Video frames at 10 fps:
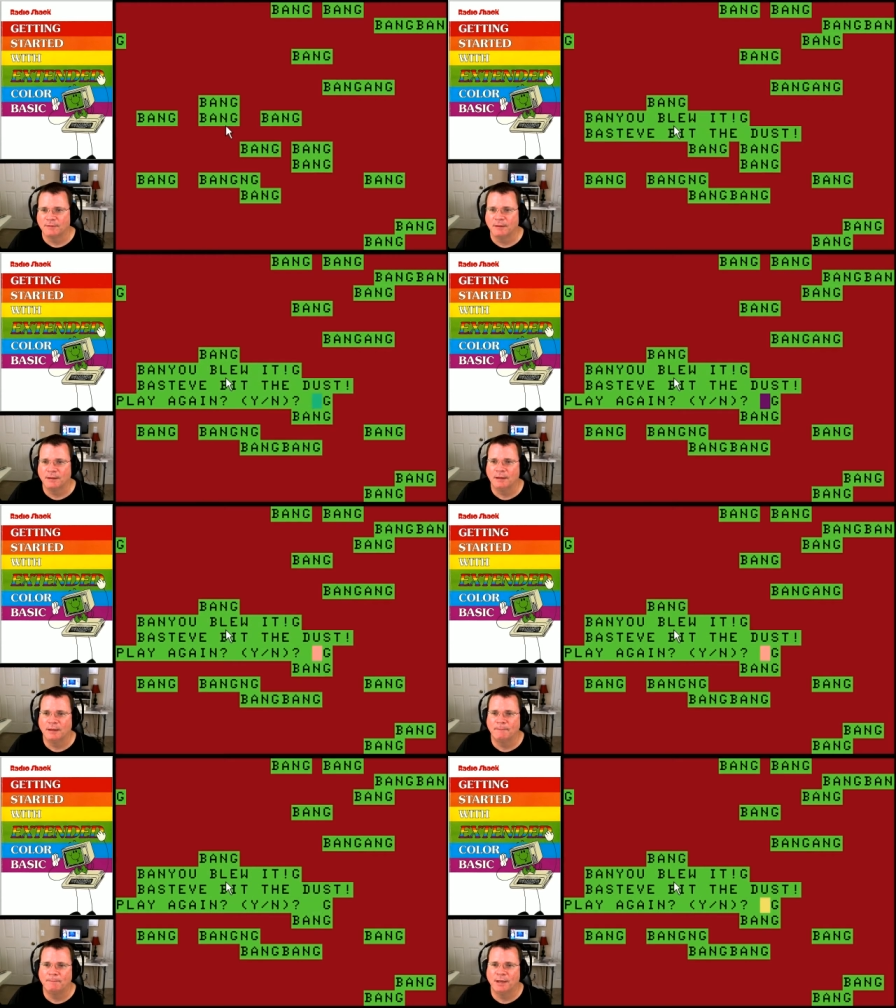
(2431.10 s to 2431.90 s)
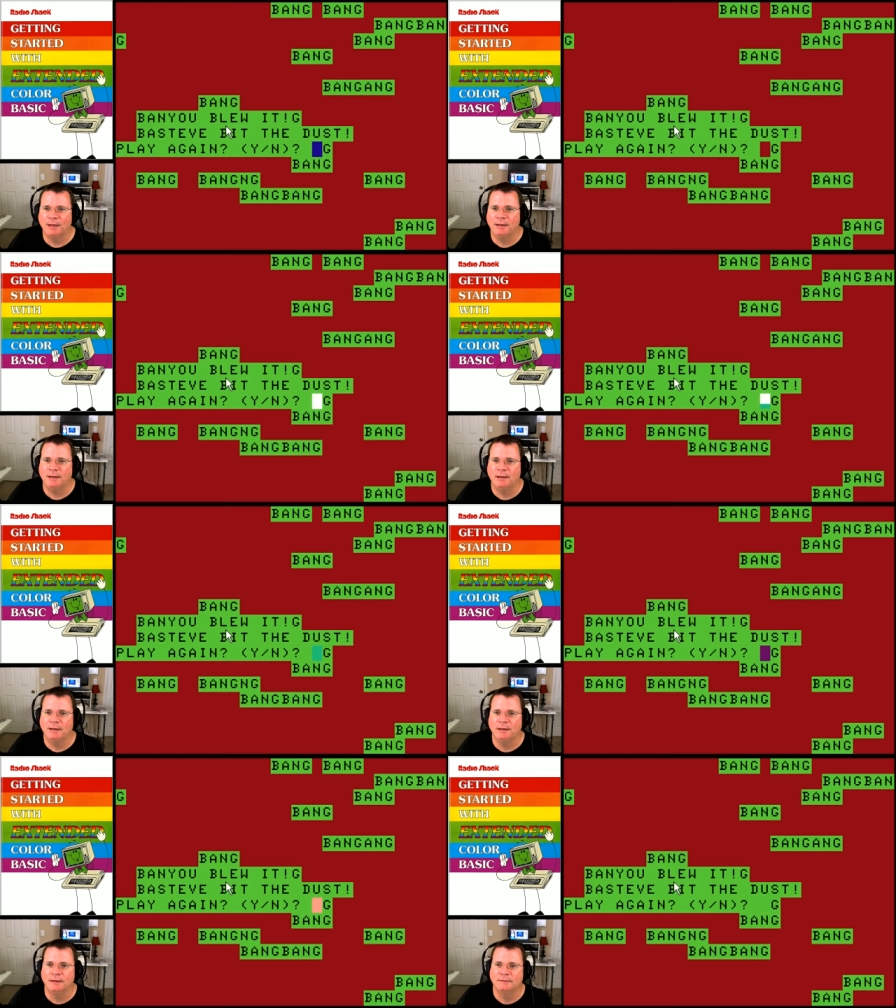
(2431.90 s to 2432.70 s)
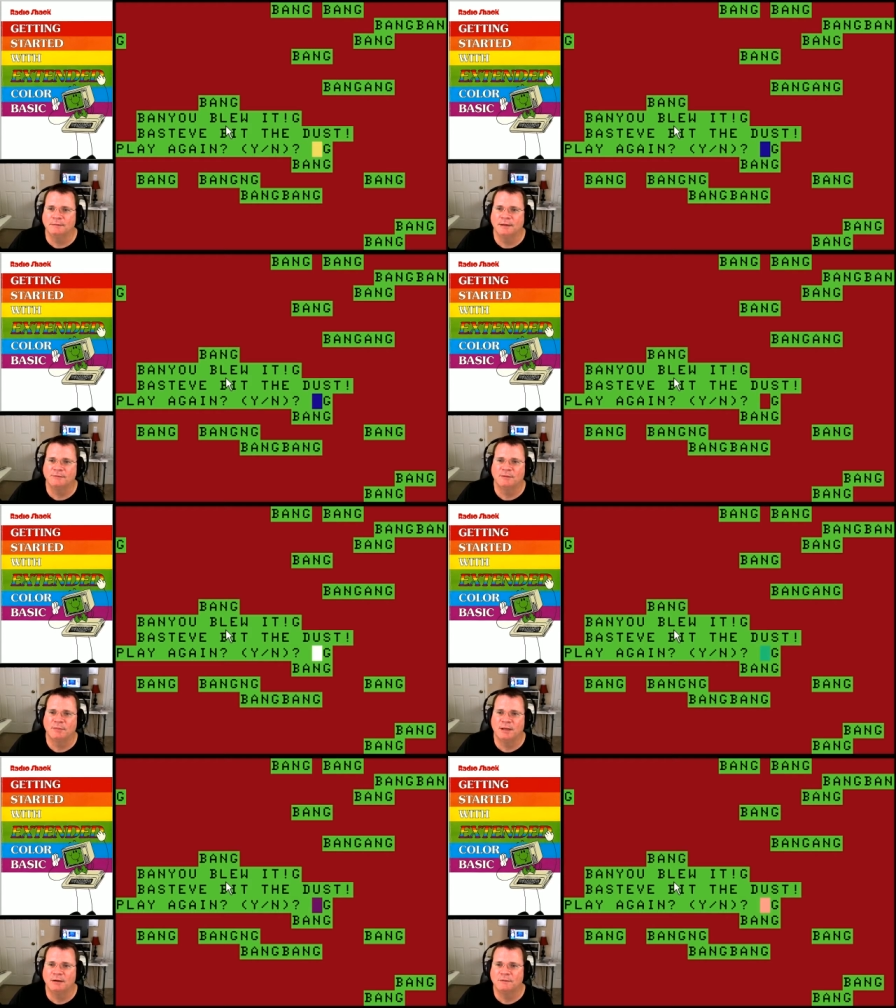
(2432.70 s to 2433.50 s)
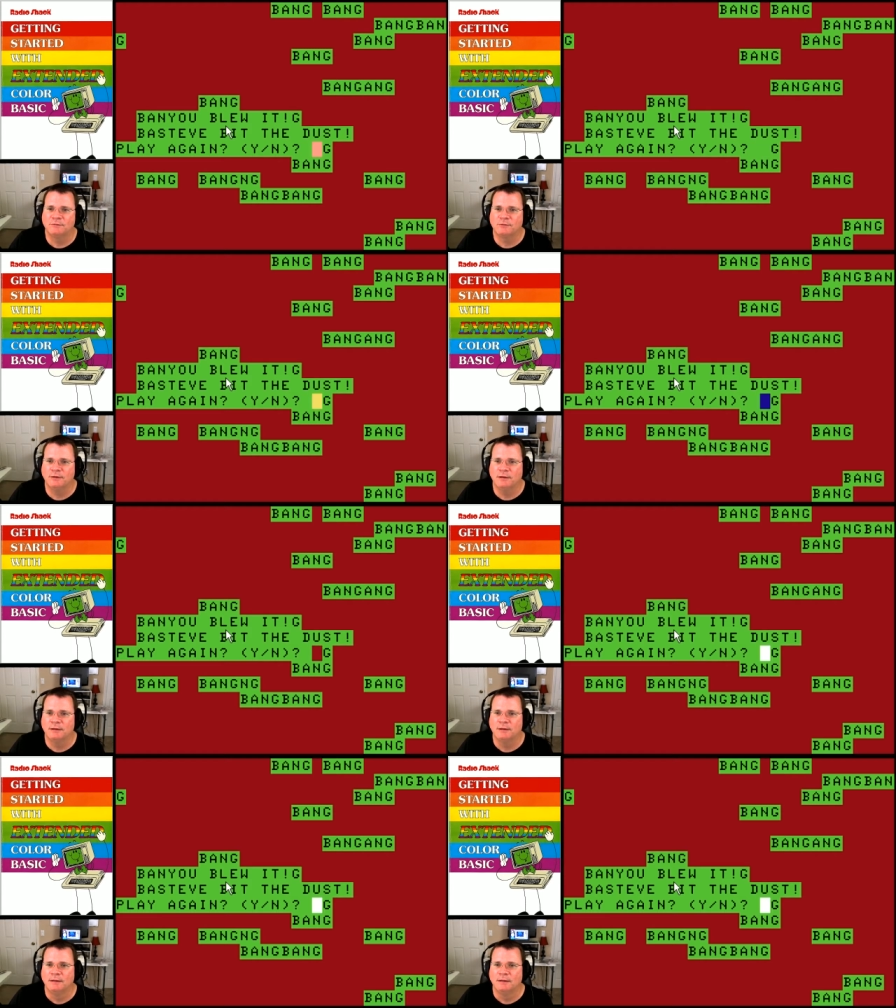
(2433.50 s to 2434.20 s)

Ah, bang. That's the bang on the screen.